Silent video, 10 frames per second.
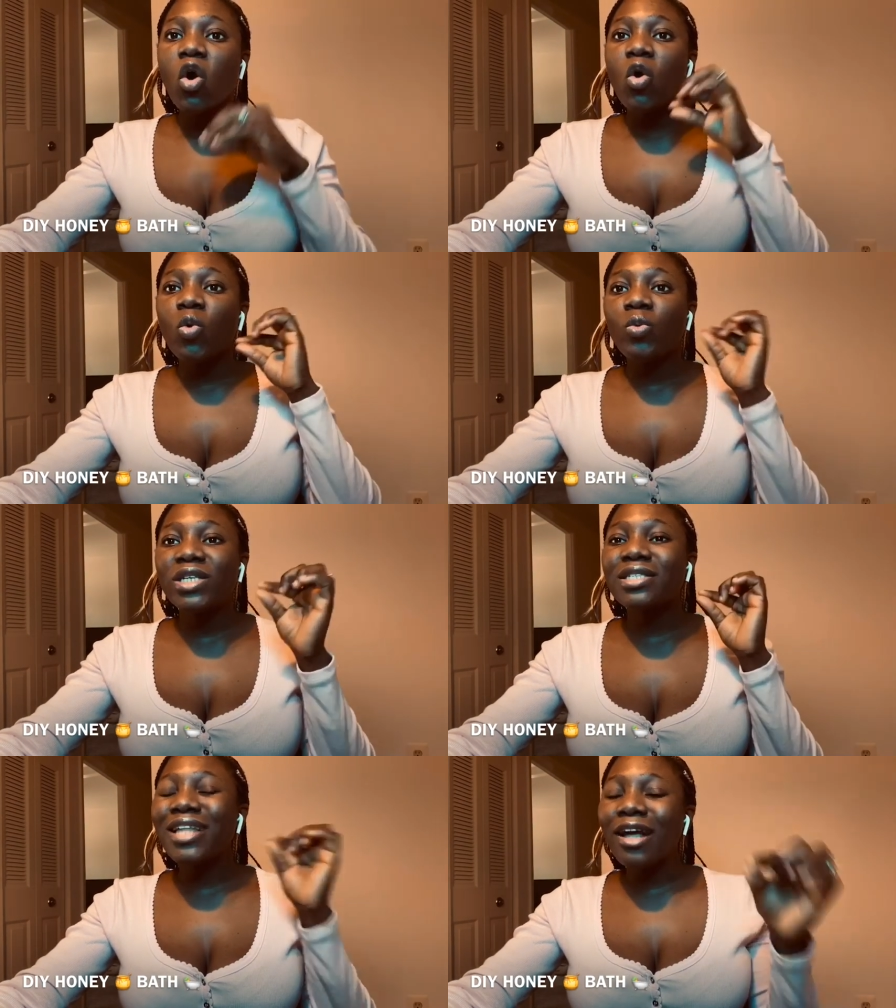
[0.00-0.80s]
we
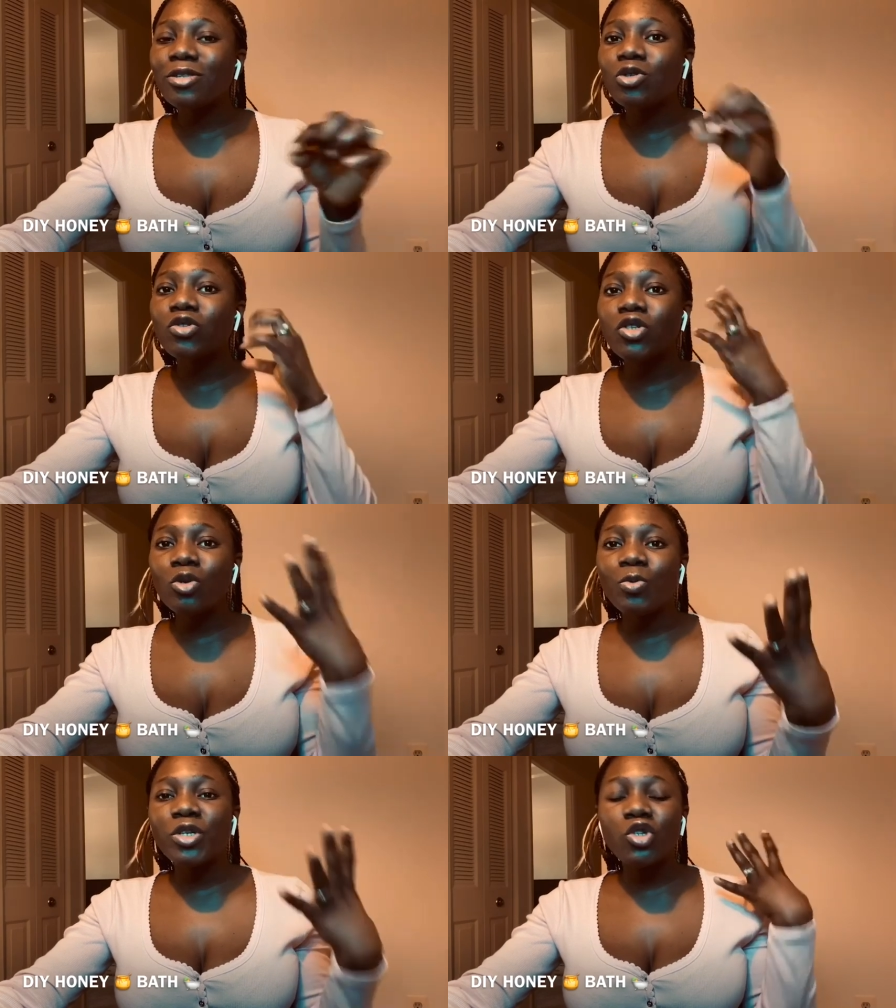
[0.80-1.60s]
start to deal
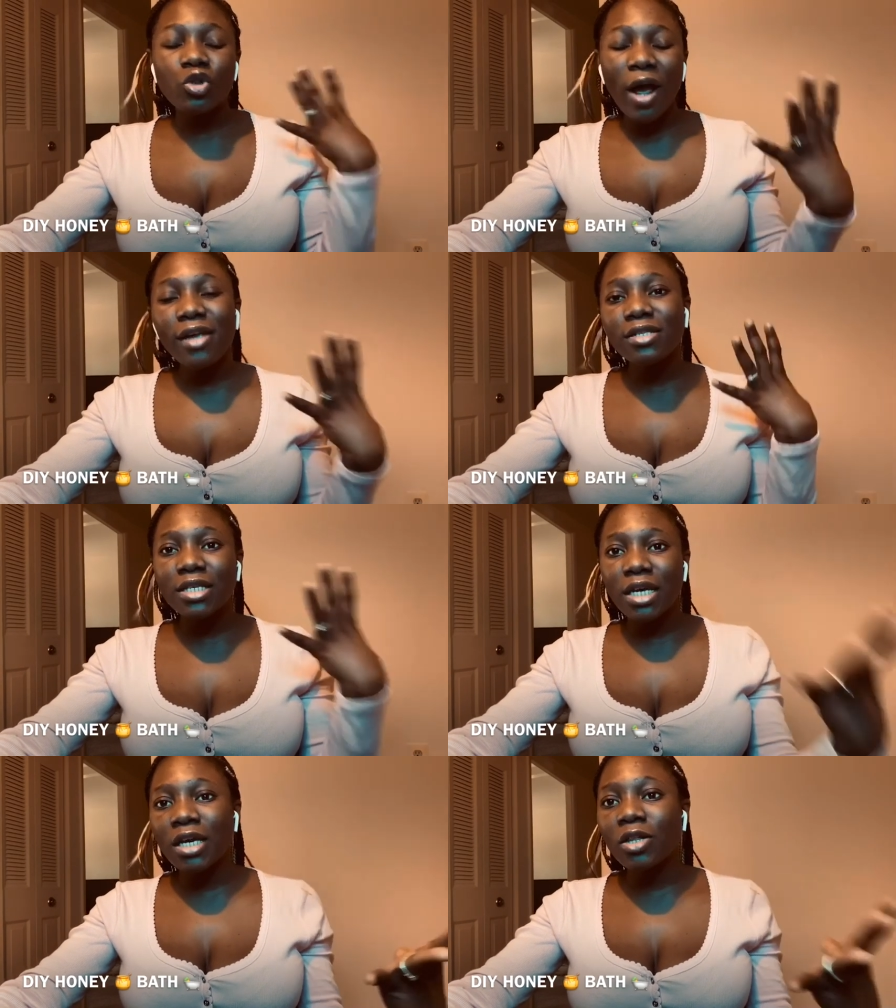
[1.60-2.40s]
with dry
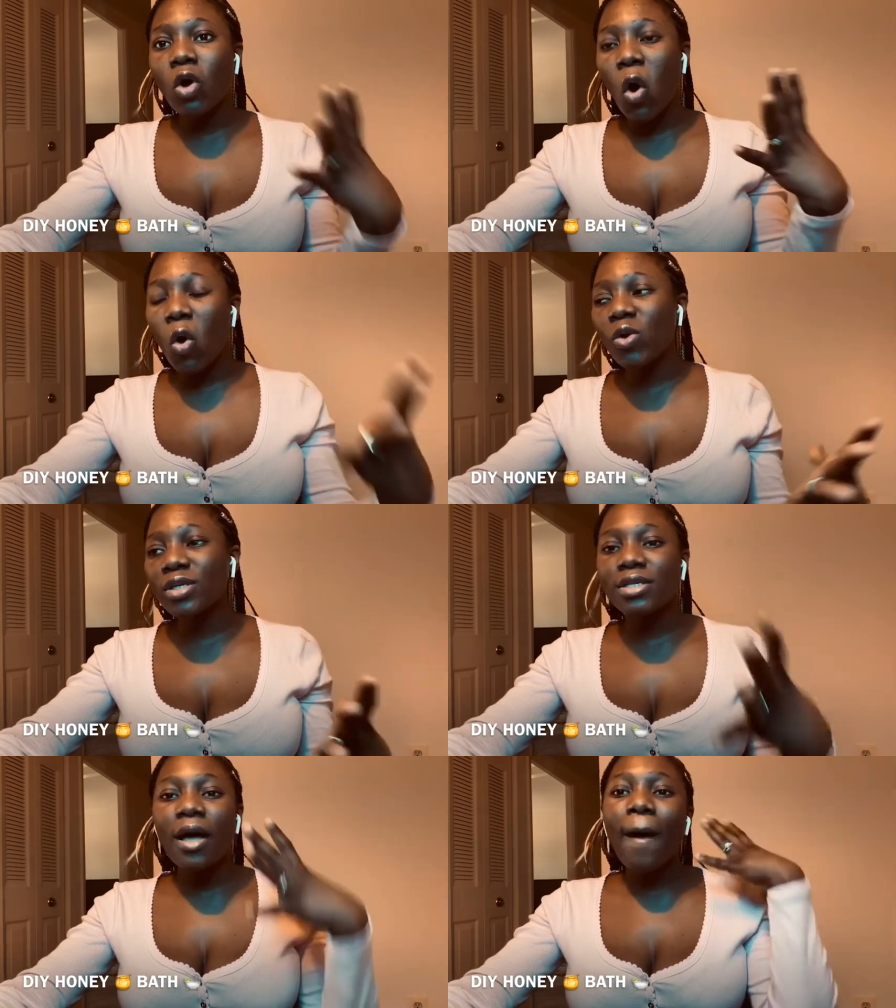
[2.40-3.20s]
skin
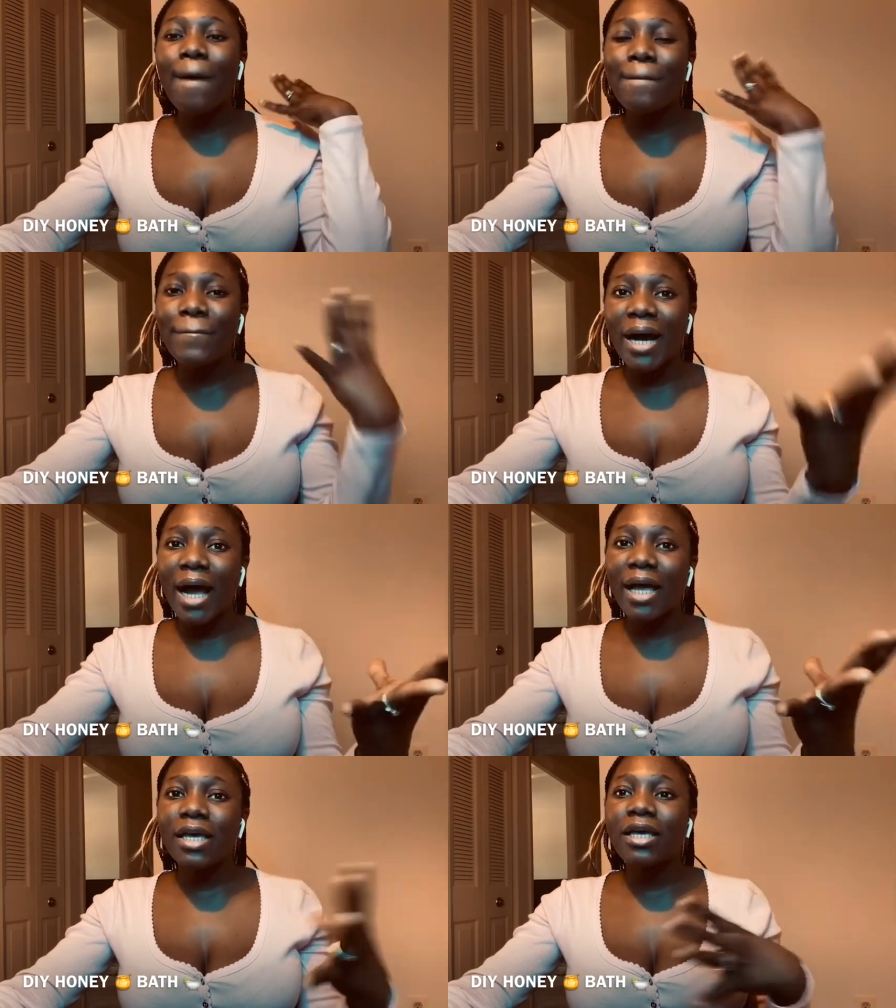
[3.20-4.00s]
caused
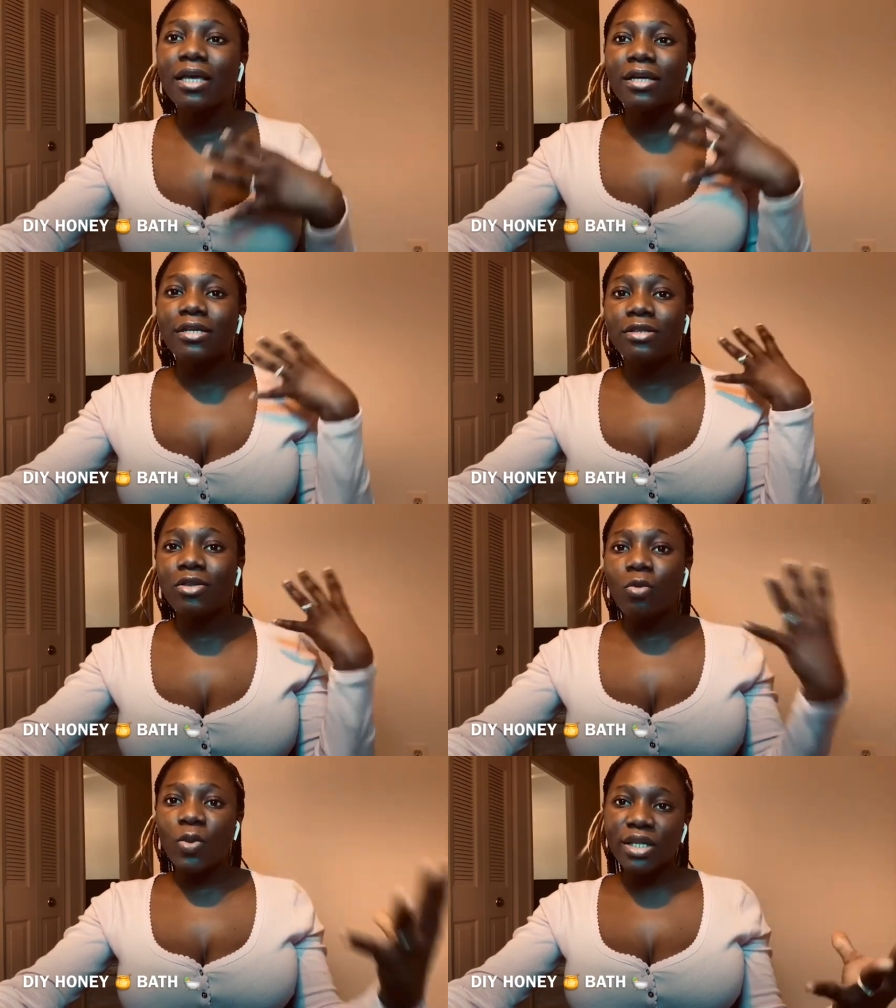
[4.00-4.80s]
by
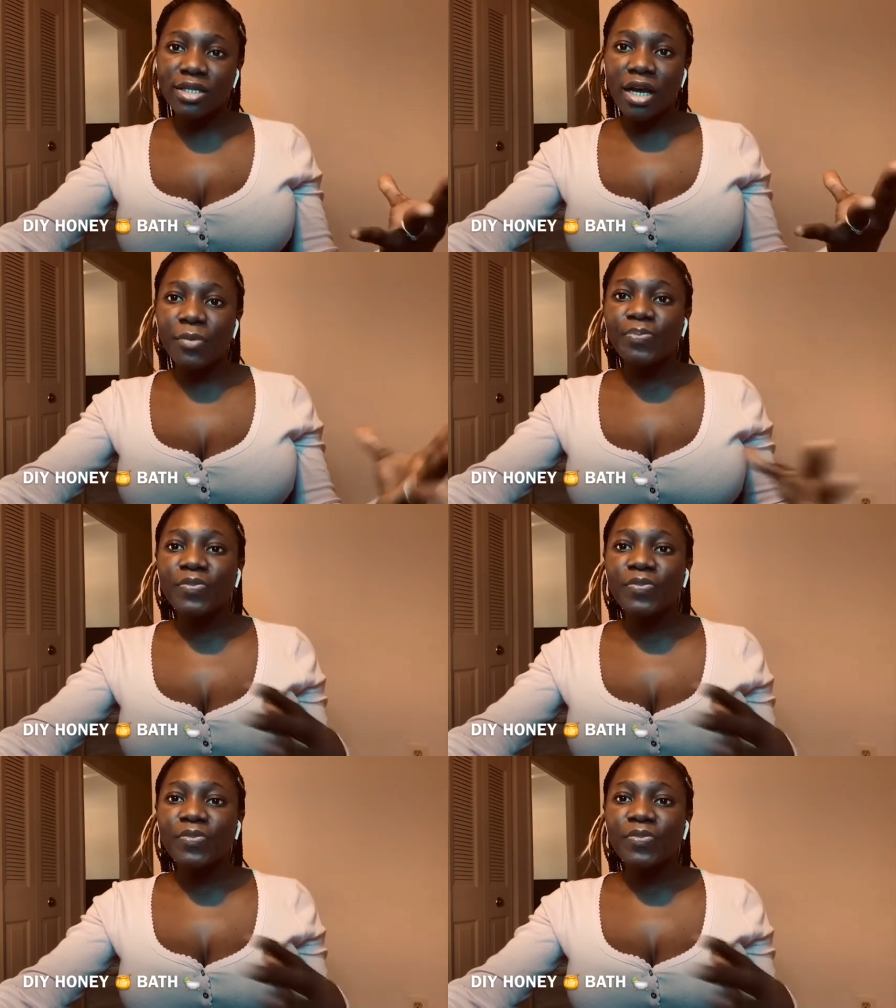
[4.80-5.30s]
the winter.